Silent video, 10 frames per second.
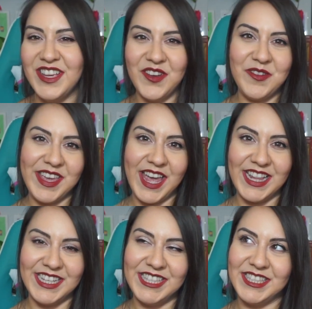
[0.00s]

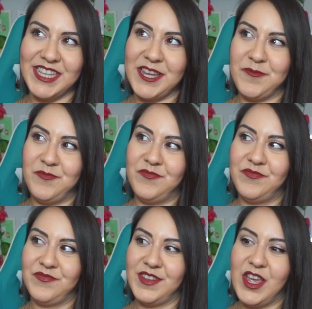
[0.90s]
Okay, let's see.
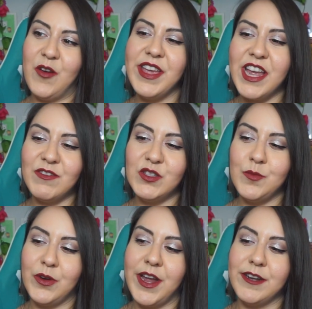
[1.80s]
Oh, I have 2
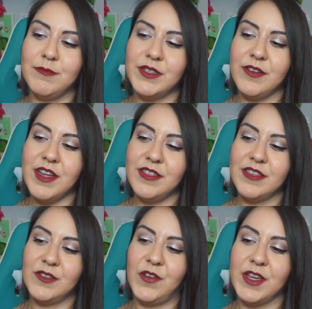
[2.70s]
more items. I'll get
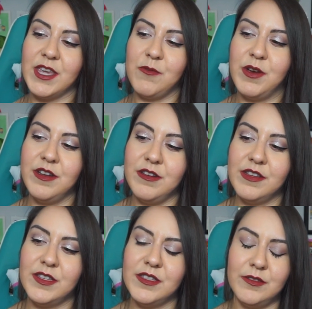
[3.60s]
this funky one. Is
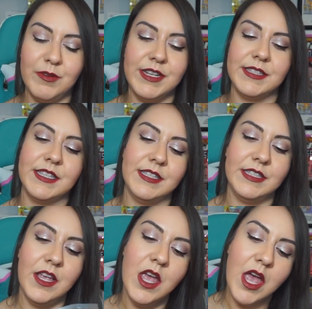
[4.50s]
this, what is this?
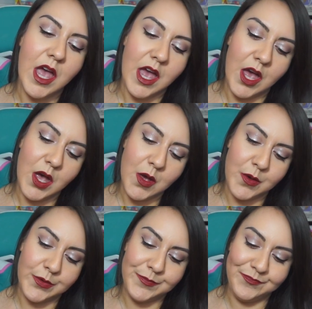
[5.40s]

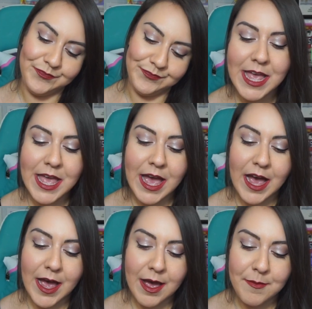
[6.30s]
Oh,
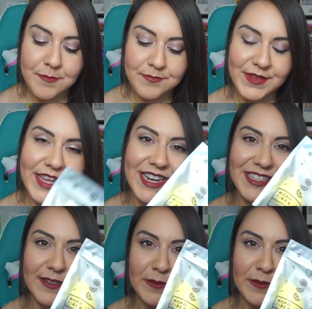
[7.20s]
it is a